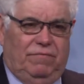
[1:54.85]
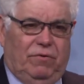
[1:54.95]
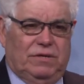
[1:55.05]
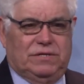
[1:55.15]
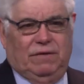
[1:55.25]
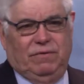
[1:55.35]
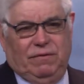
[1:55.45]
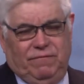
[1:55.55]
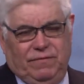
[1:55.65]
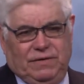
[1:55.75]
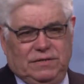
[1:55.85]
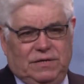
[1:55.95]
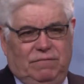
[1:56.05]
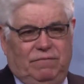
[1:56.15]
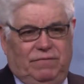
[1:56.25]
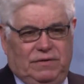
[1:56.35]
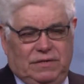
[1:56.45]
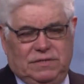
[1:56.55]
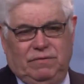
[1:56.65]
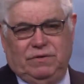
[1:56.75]
47 to 57,
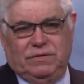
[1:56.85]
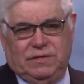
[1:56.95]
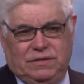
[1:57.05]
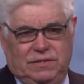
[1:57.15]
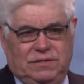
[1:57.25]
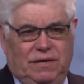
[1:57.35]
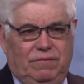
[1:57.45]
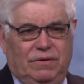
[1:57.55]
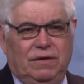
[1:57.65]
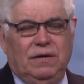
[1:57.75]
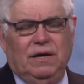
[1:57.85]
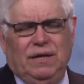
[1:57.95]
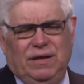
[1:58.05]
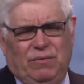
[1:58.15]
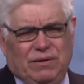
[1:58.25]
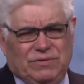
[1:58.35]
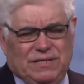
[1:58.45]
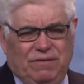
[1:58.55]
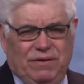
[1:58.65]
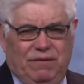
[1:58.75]
57 to 67. Then around
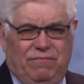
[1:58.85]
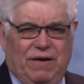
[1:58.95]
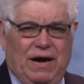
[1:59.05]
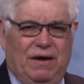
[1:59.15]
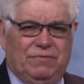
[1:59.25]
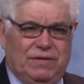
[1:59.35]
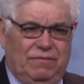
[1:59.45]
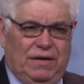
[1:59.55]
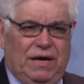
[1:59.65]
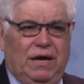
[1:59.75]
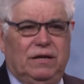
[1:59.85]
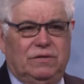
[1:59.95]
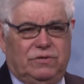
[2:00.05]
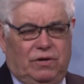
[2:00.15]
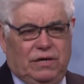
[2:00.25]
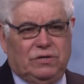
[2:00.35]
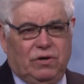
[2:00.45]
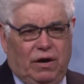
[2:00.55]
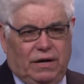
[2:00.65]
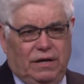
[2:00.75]
75, 78, started
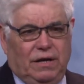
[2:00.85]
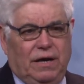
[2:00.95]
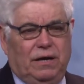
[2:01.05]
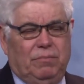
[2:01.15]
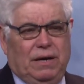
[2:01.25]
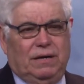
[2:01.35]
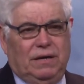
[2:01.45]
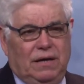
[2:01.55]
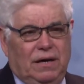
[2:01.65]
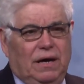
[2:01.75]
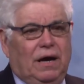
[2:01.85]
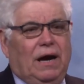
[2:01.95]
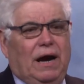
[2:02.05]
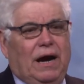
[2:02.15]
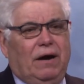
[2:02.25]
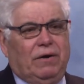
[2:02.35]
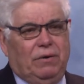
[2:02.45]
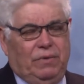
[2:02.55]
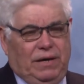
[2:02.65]
talking again about how can